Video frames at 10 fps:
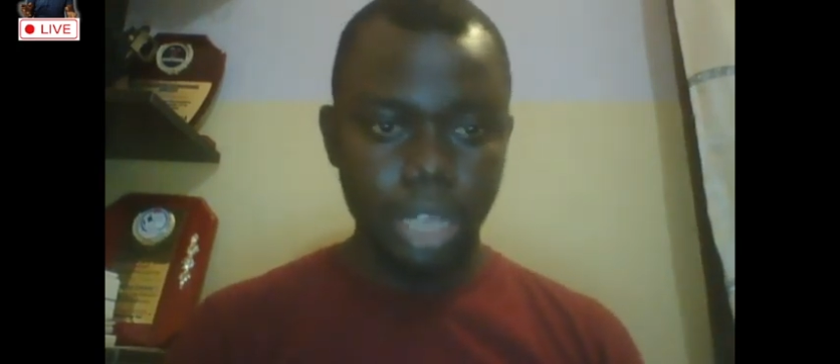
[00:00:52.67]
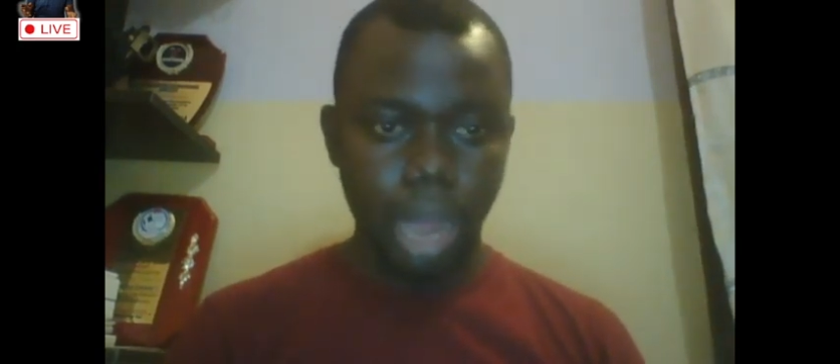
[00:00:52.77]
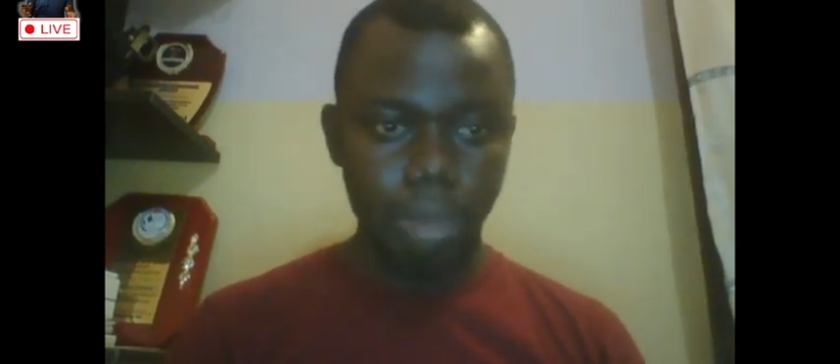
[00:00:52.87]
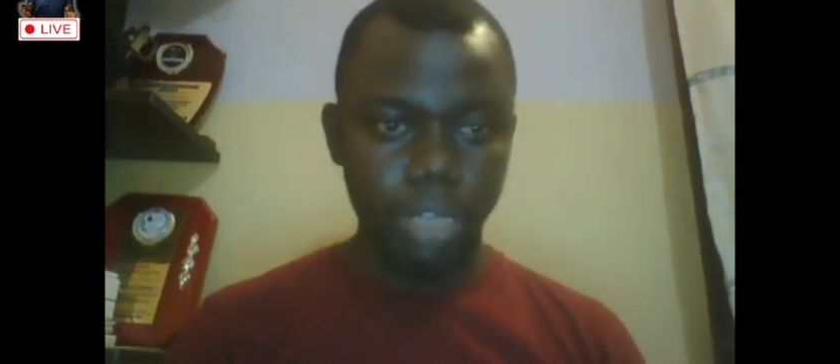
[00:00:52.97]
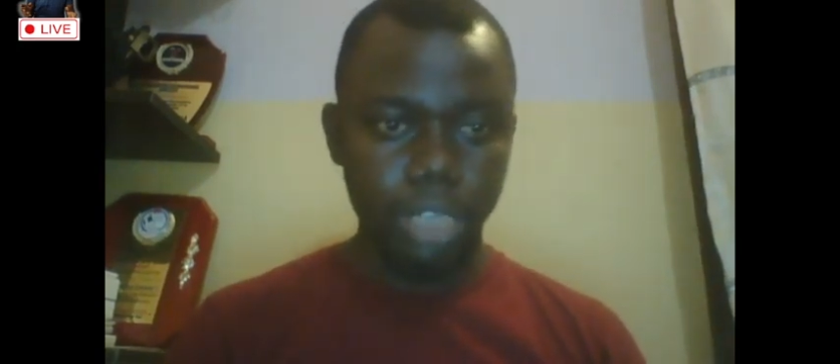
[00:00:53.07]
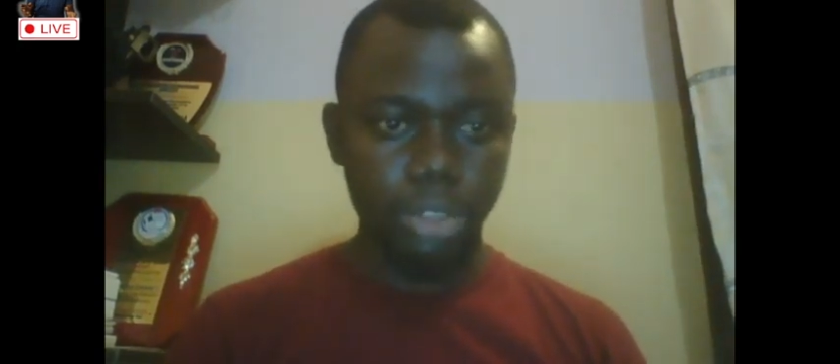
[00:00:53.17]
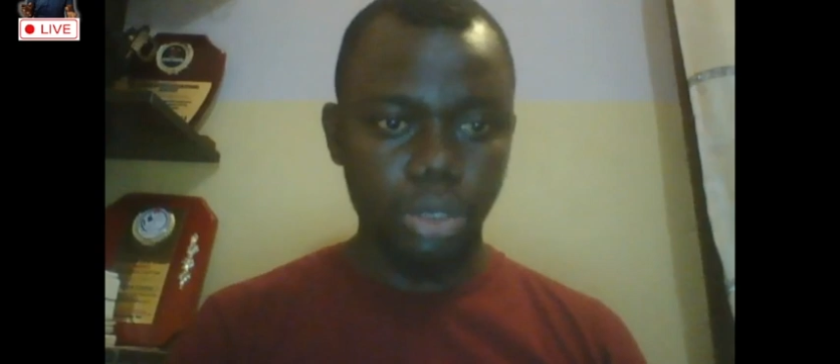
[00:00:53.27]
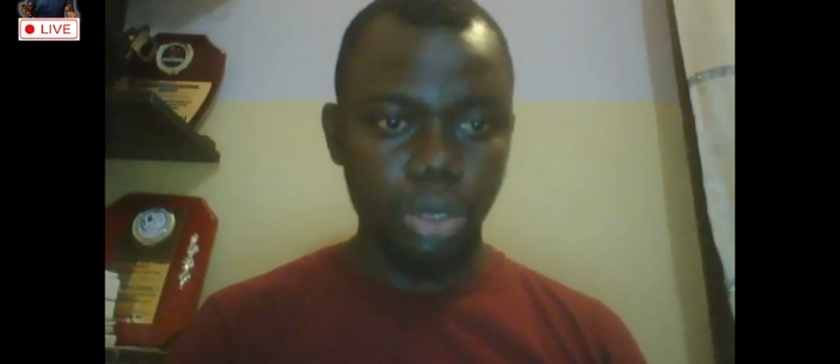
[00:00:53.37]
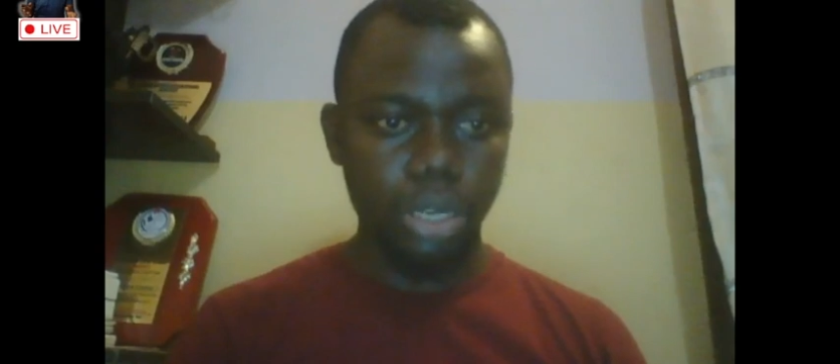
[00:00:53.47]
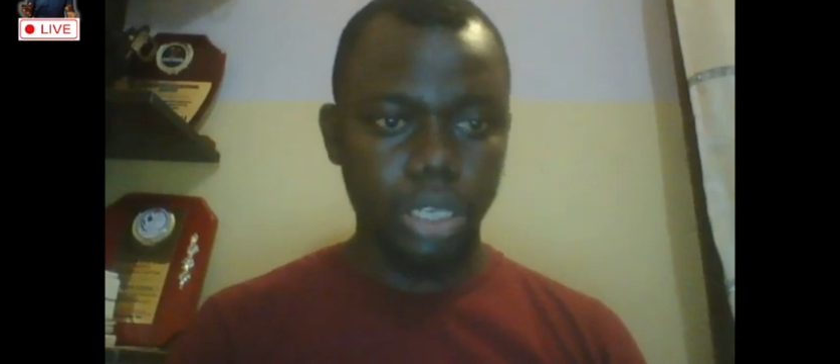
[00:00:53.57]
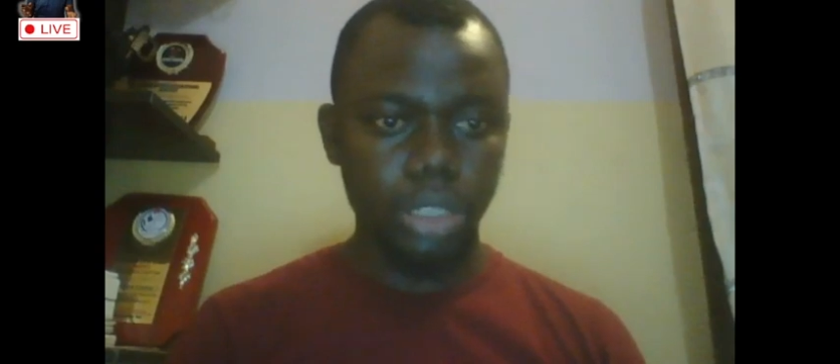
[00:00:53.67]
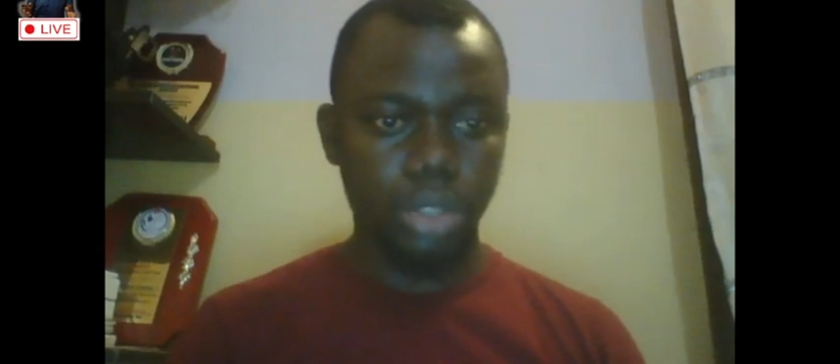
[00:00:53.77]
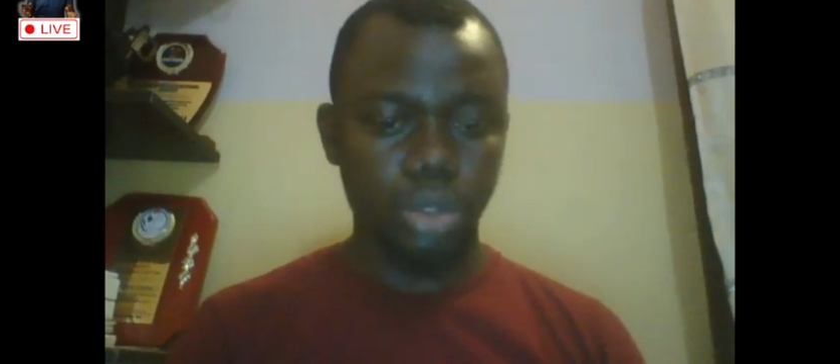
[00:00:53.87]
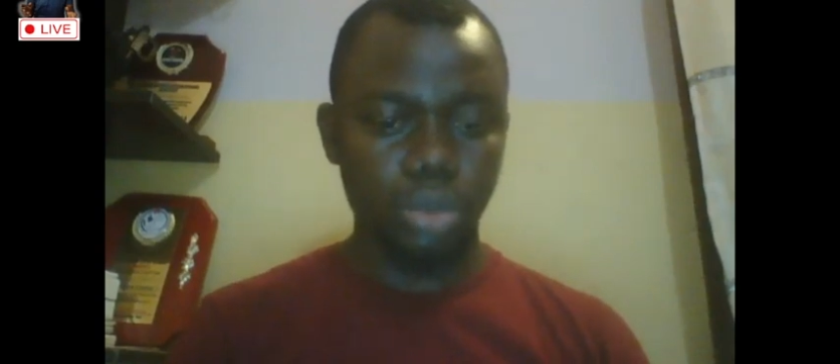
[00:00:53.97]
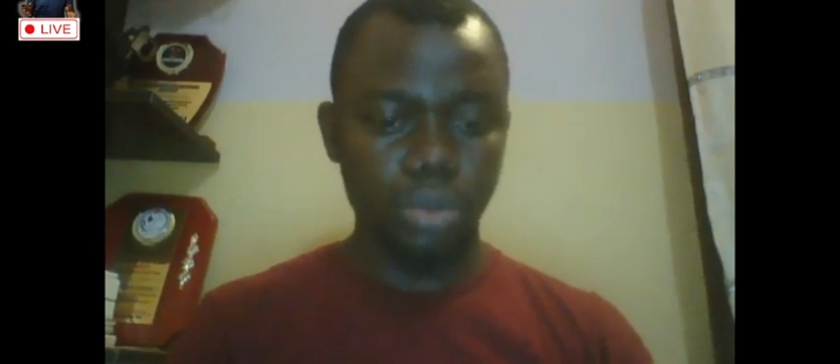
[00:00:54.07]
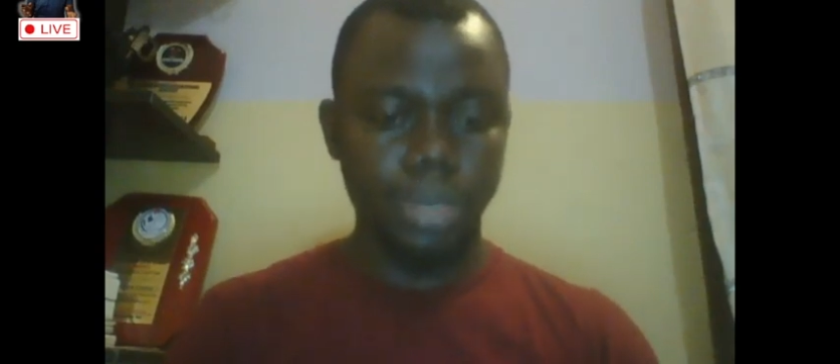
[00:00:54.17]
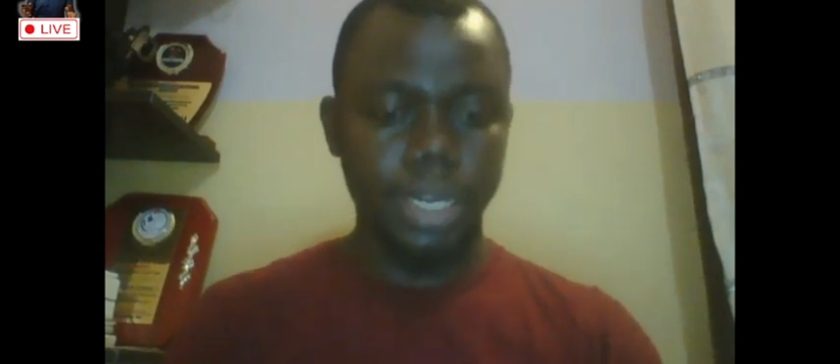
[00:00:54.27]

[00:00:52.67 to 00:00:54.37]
I'm trying to log into